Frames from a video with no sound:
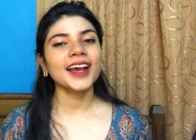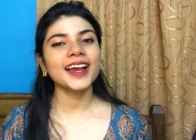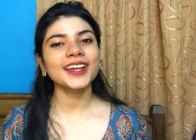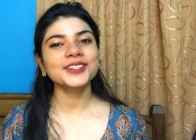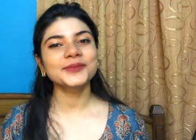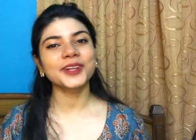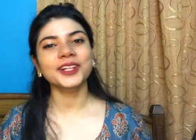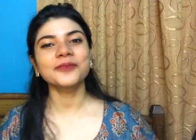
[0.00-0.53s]

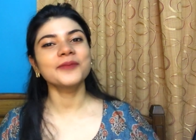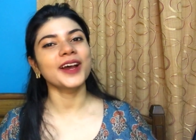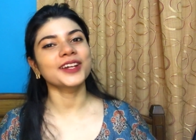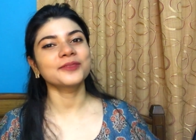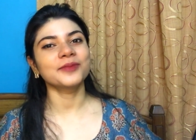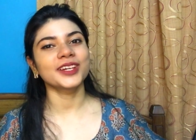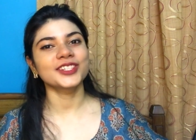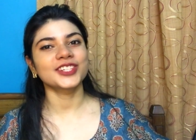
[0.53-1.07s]
guys welcome
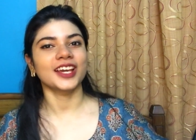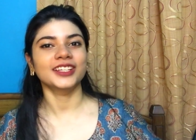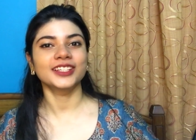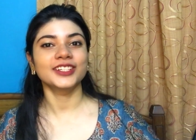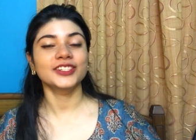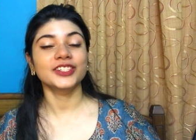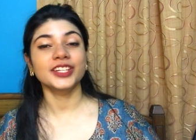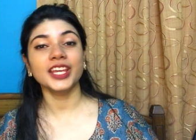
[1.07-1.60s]
back to my
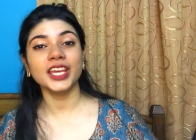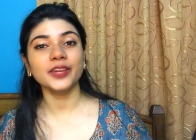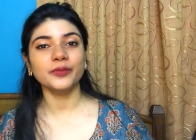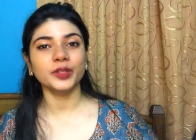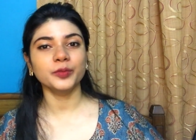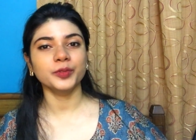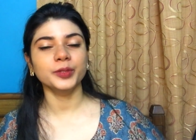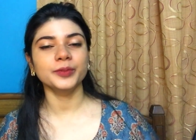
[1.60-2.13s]
channel today
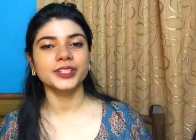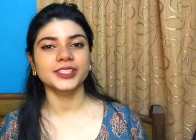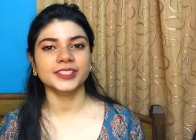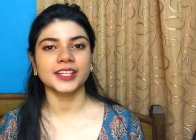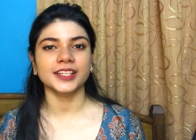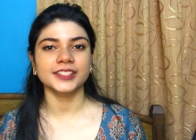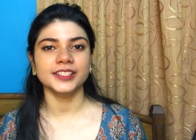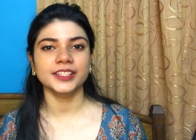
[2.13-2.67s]
we will be
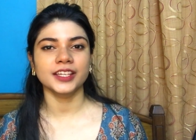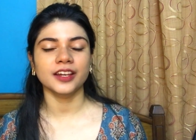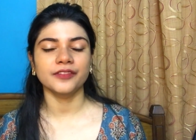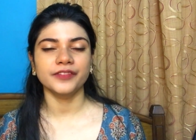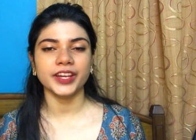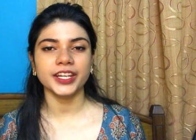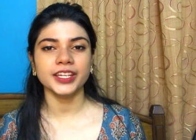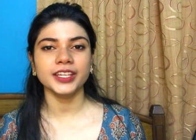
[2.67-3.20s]
discussing
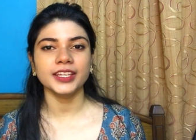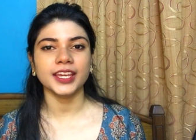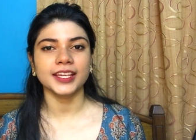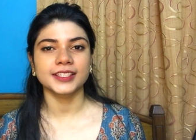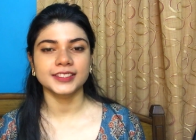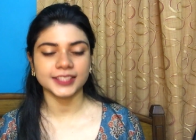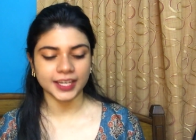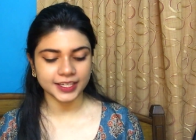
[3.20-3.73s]
a very
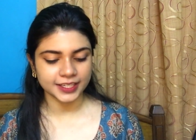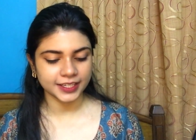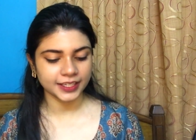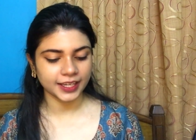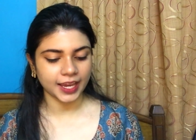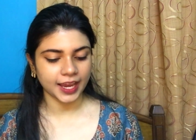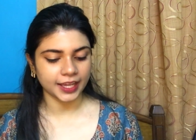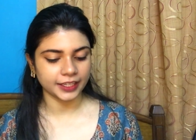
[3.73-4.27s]

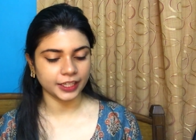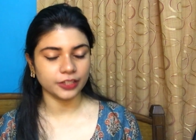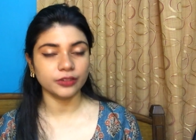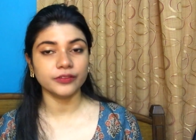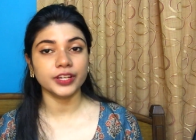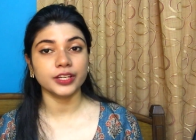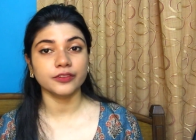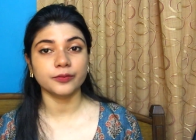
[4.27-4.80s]
exciting and
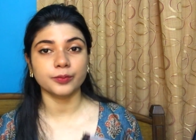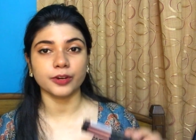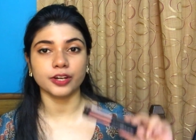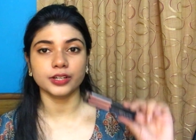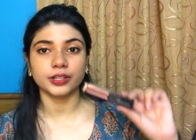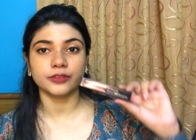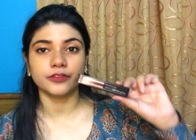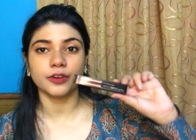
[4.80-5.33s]
innovative
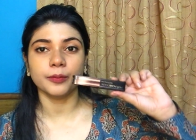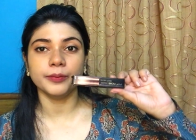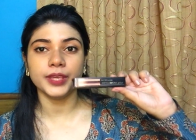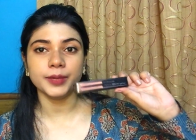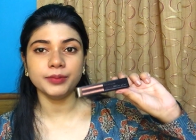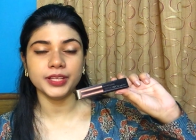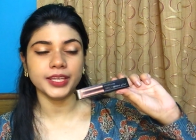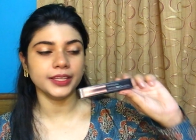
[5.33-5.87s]
product from
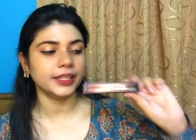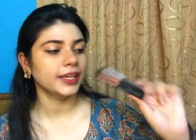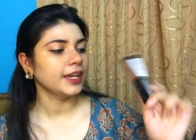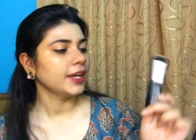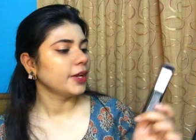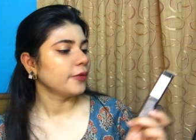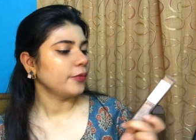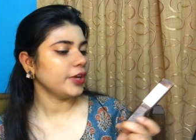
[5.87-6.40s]
Maybelline
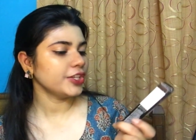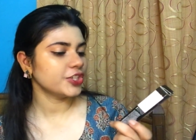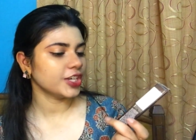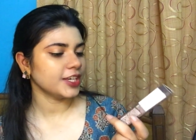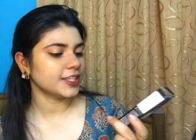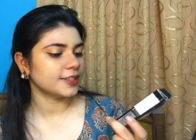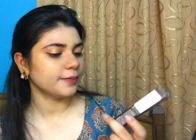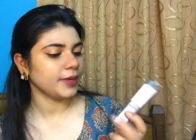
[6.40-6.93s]
which
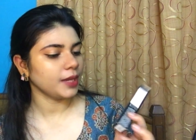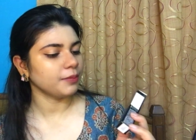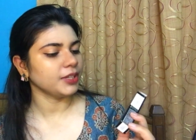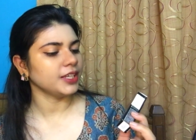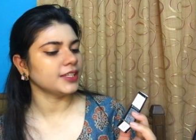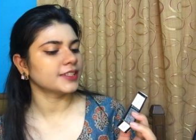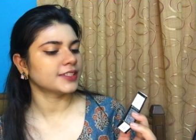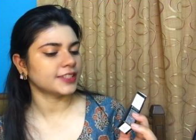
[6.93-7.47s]
is
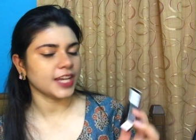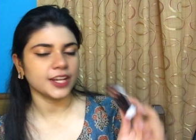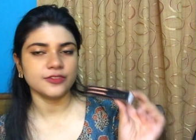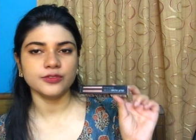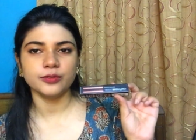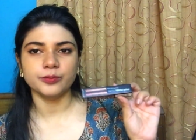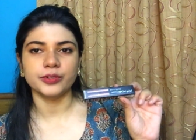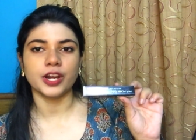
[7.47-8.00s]
Maybelline's
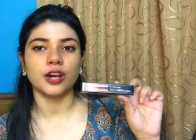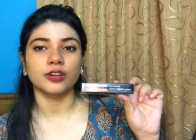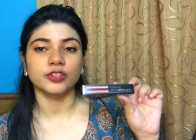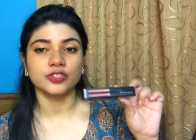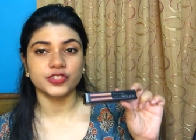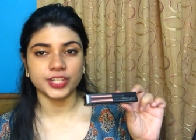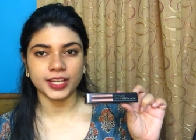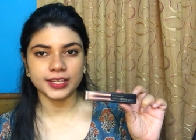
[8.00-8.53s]
tattoo brow
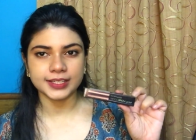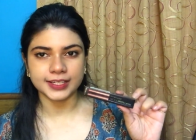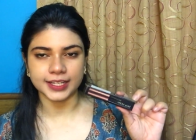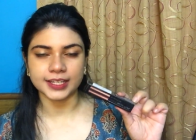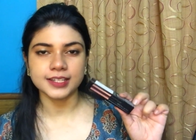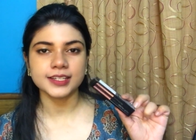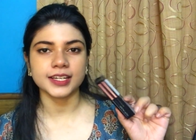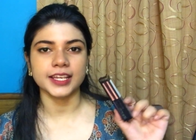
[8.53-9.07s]
gel
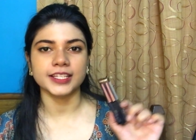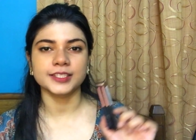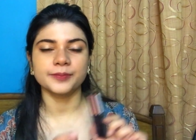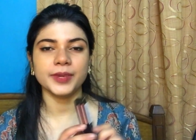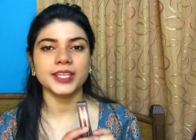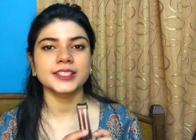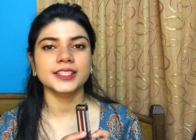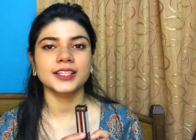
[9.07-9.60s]
tint it's
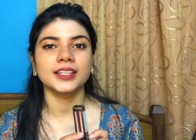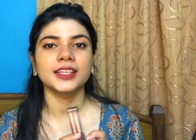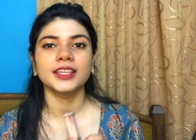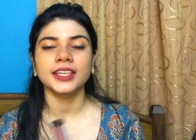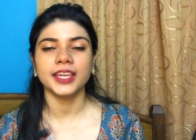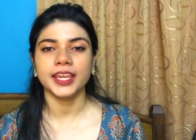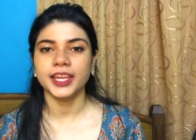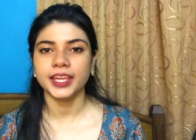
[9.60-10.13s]

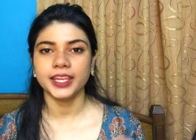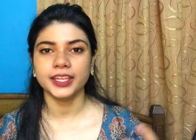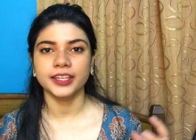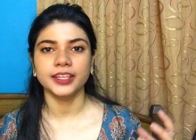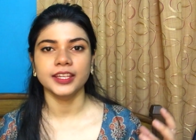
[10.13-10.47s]
basically a